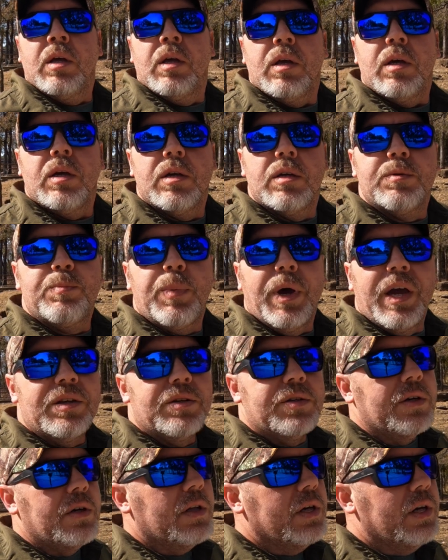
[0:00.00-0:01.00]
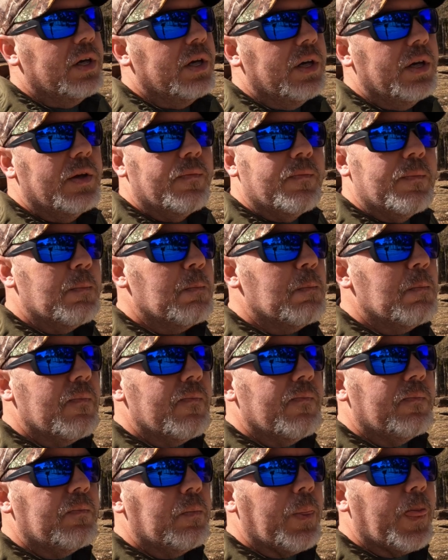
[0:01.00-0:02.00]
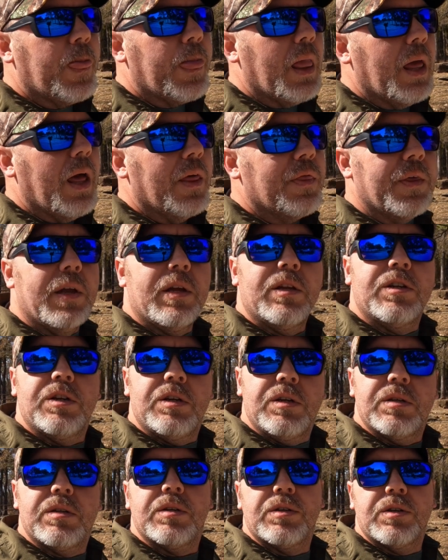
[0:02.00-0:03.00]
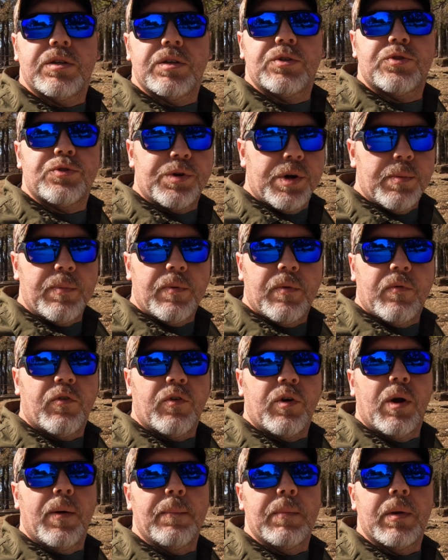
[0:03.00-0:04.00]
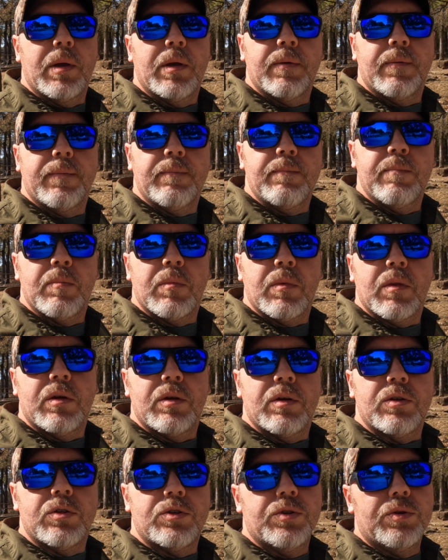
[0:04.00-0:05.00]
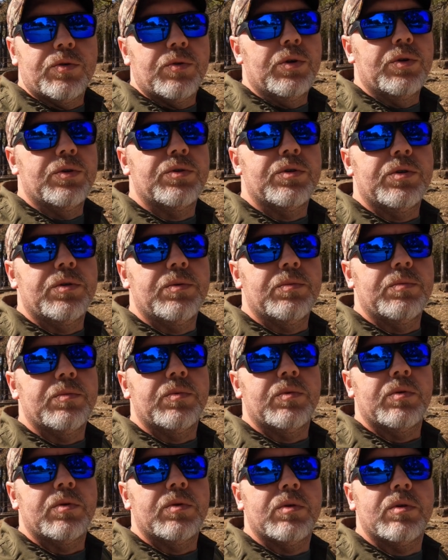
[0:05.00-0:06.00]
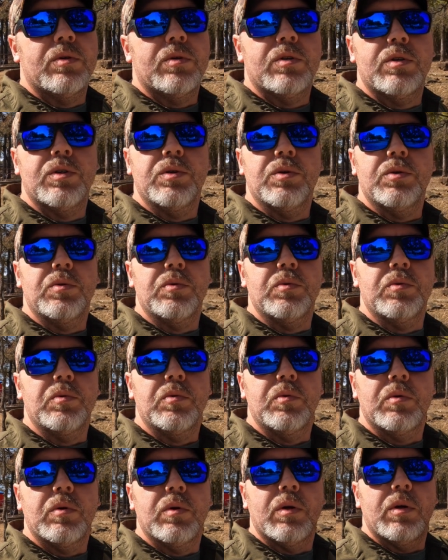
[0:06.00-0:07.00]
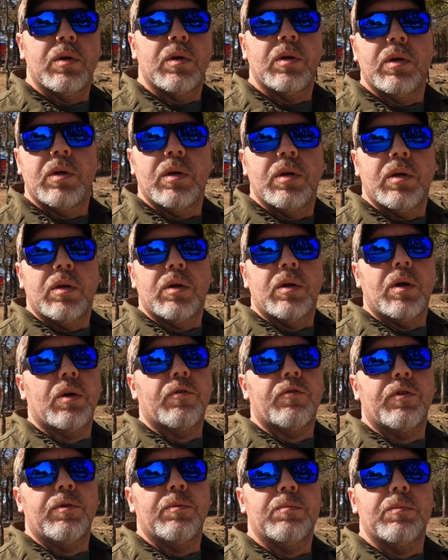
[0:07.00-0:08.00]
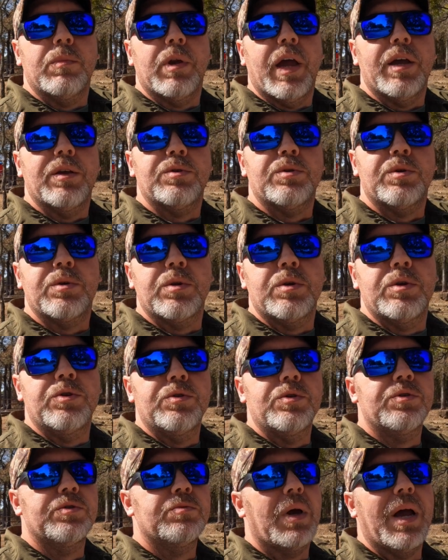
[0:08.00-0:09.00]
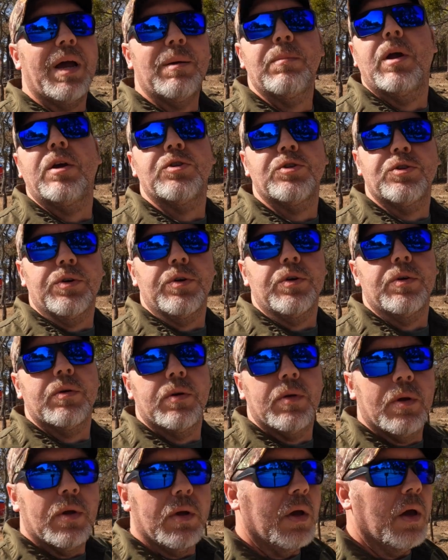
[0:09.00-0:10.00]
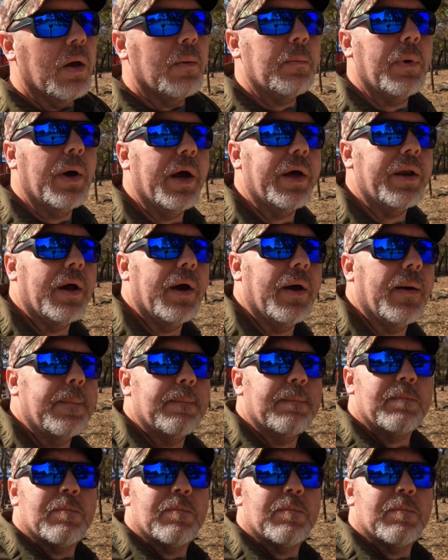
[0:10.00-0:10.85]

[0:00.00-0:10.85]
is basically, I think, Jesus's trip from Jerusalem to, or from Nazareth to Jerusalem, I'm not sure. But